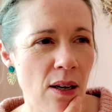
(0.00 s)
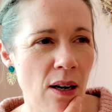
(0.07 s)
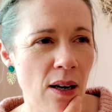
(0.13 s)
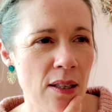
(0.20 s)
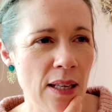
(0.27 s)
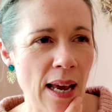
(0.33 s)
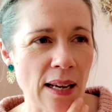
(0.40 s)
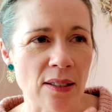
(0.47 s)

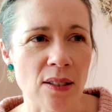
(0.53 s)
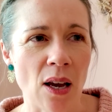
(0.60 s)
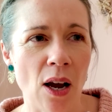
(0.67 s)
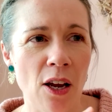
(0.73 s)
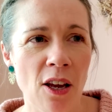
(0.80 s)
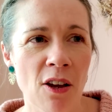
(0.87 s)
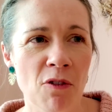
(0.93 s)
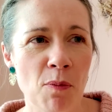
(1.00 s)
yes,
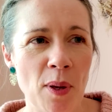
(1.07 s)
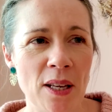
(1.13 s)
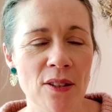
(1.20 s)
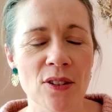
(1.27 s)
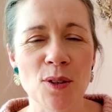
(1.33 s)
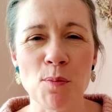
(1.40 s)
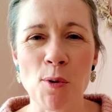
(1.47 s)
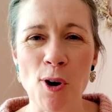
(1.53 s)
I have been
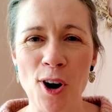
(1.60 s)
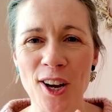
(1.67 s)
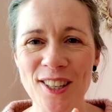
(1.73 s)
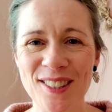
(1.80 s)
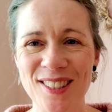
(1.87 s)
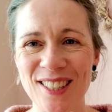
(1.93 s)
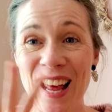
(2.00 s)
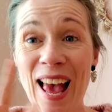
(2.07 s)

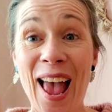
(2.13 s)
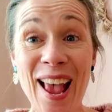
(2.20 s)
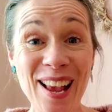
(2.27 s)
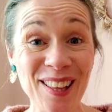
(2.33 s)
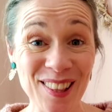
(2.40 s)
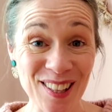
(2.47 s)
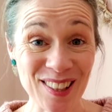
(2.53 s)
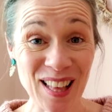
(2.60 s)
surprised at
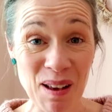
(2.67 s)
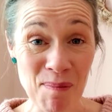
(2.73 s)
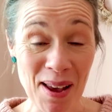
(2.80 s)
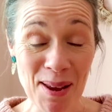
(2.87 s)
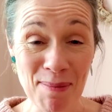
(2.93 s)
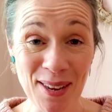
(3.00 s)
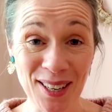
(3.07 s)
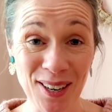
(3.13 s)
that there
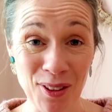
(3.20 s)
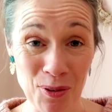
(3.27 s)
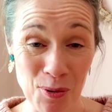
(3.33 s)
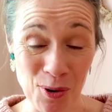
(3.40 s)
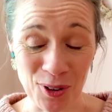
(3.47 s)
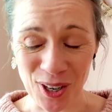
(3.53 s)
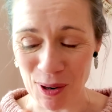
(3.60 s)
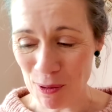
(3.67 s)
may be another
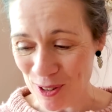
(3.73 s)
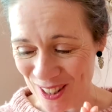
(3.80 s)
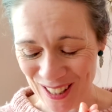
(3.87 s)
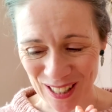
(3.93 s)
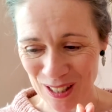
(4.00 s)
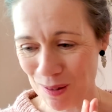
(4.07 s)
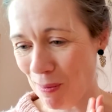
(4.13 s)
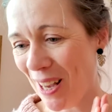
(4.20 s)
one. I wasn't
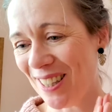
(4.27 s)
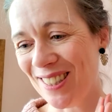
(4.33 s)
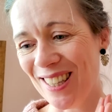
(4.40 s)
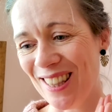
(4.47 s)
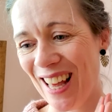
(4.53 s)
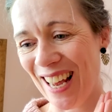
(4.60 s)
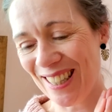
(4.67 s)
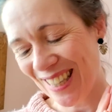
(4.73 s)
expecting
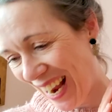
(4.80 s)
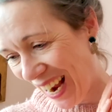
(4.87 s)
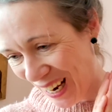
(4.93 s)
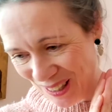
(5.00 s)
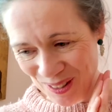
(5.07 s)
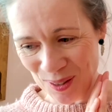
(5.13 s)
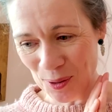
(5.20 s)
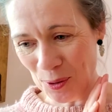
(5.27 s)
that
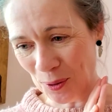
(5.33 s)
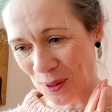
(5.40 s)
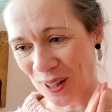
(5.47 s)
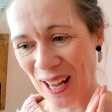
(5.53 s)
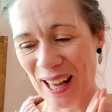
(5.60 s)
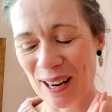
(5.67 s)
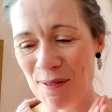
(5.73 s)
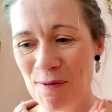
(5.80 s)
at
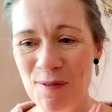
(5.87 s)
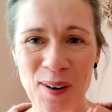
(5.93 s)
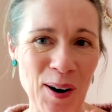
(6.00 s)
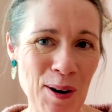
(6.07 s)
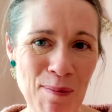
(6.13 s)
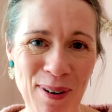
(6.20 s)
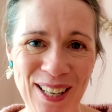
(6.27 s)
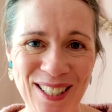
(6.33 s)
all. And I'm
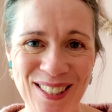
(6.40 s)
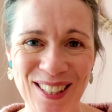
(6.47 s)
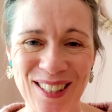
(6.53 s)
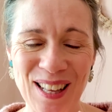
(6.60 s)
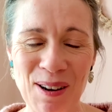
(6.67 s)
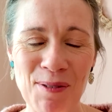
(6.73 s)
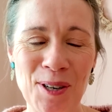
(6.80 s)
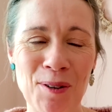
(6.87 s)
very pleased that
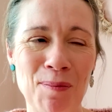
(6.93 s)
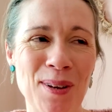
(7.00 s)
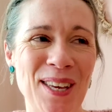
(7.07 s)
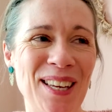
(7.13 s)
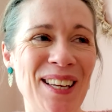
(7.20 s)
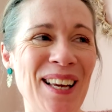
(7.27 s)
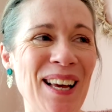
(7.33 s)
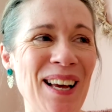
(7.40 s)
there will
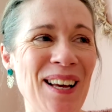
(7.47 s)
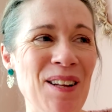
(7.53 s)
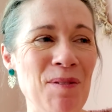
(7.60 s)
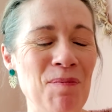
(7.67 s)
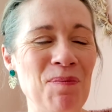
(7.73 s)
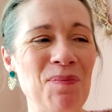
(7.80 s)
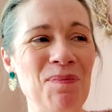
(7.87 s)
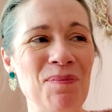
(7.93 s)
be.
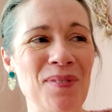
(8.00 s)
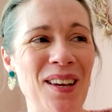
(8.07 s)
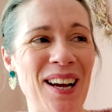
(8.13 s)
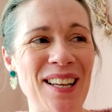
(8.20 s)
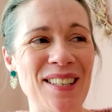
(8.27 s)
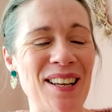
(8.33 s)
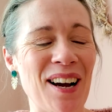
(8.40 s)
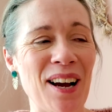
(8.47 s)

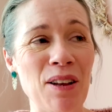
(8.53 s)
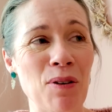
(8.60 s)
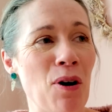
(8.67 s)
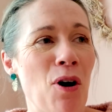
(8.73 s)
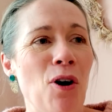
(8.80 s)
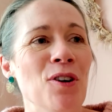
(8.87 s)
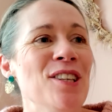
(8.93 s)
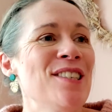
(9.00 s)
I
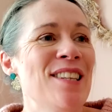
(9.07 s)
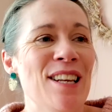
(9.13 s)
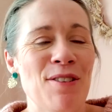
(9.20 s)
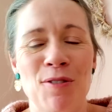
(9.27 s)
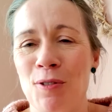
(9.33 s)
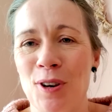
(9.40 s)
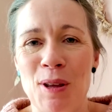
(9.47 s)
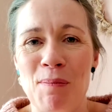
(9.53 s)
honestly
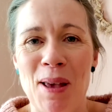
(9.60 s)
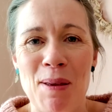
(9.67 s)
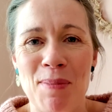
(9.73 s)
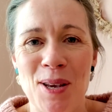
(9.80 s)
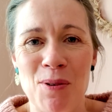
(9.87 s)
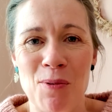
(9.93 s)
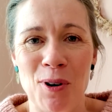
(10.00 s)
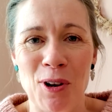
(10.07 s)
thought it may be
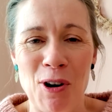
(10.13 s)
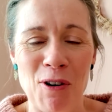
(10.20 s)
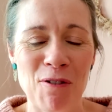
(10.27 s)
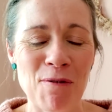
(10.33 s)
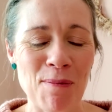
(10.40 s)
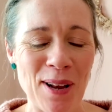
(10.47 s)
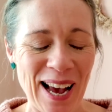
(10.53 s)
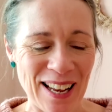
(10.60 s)
a
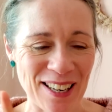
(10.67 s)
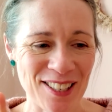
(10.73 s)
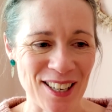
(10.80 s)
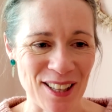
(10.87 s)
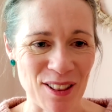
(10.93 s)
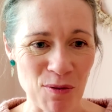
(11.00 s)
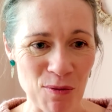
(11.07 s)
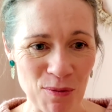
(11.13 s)
one-off, but actually
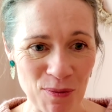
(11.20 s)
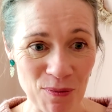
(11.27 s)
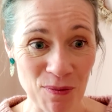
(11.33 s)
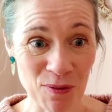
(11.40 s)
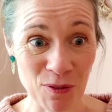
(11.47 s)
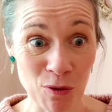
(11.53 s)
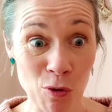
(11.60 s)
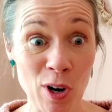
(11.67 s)
the
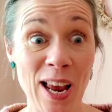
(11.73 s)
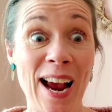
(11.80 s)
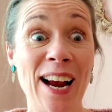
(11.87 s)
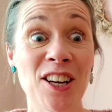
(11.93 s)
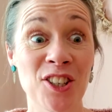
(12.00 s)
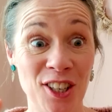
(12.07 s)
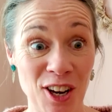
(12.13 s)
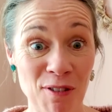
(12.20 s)

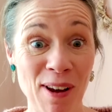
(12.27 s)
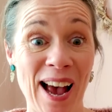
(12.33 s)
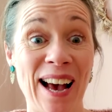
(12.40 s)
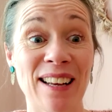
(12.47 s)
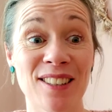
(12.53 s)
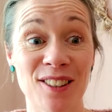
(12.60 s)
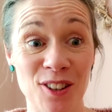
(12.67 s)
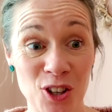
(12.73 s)
reaction I've
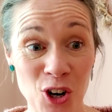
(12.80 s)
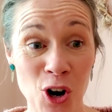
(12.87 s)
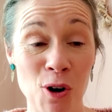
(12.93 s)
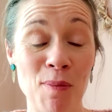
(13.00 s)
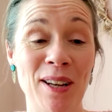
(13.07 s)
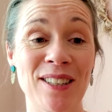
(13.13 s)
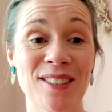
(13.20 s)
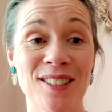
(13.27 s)
had and the
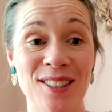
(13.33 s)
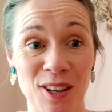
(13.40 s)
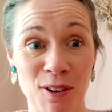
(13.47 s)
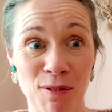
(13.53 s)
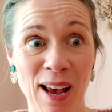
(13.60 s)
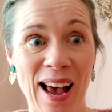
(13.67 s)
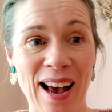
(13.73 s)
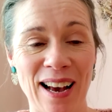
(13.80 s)
comments
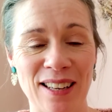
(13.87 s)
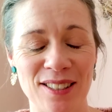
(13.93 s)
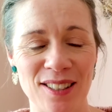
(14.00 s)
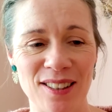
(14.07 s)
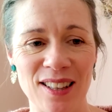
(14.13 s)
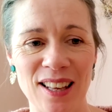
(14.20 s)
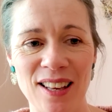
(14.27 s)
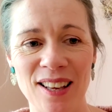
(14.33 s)
I've had
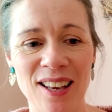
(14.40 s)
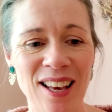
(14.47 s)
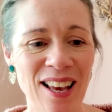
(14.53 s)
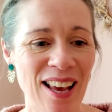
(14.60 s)
and the